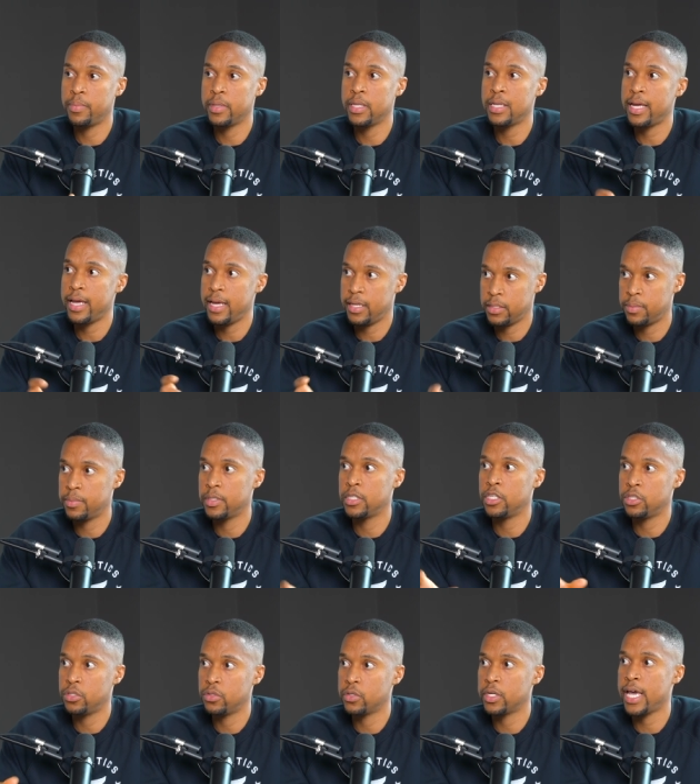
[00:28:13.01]
But then I had some
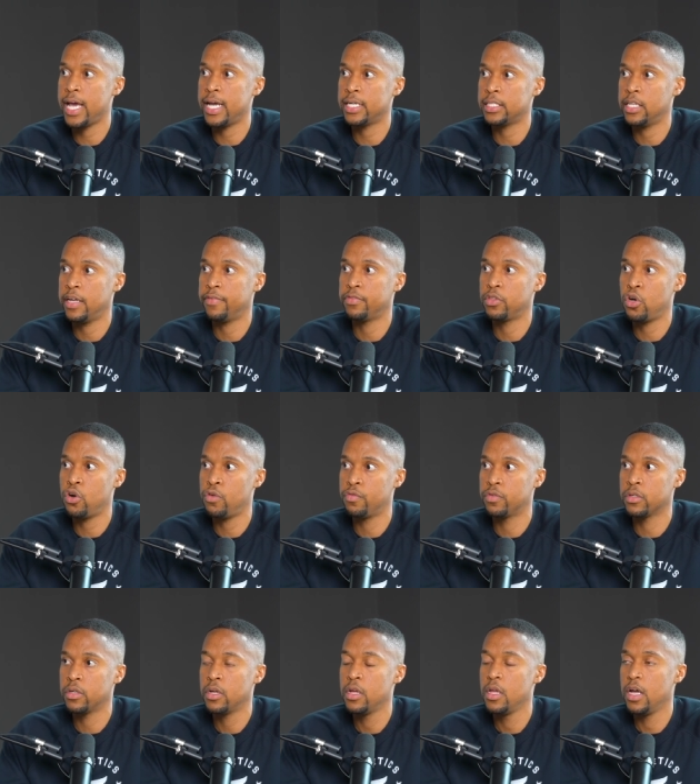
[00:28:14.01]
additional cash left
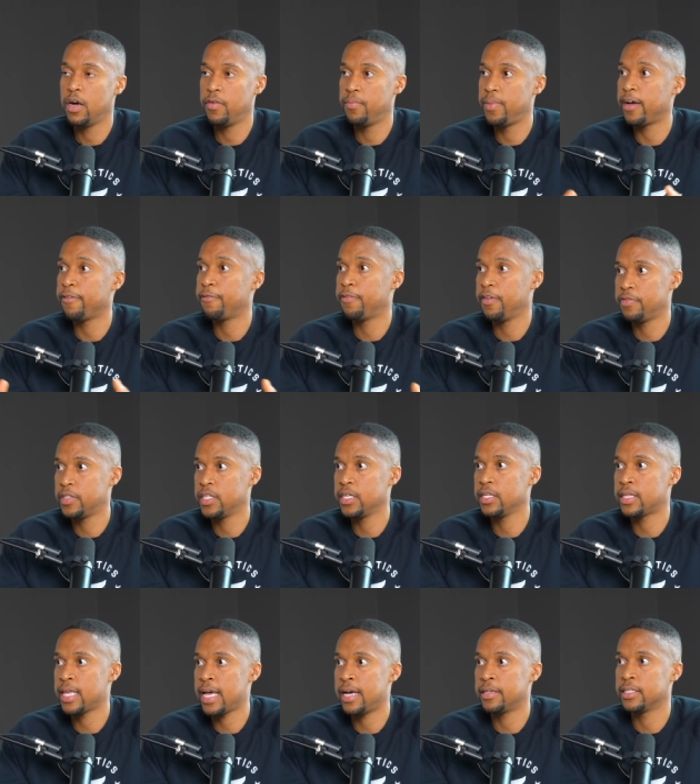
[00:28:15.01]
over, about
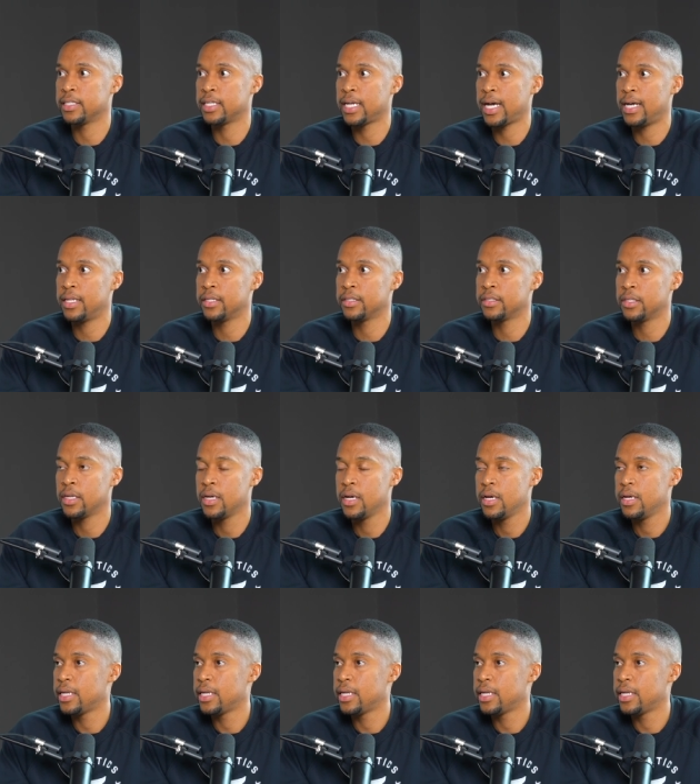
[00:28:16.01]
$15,000.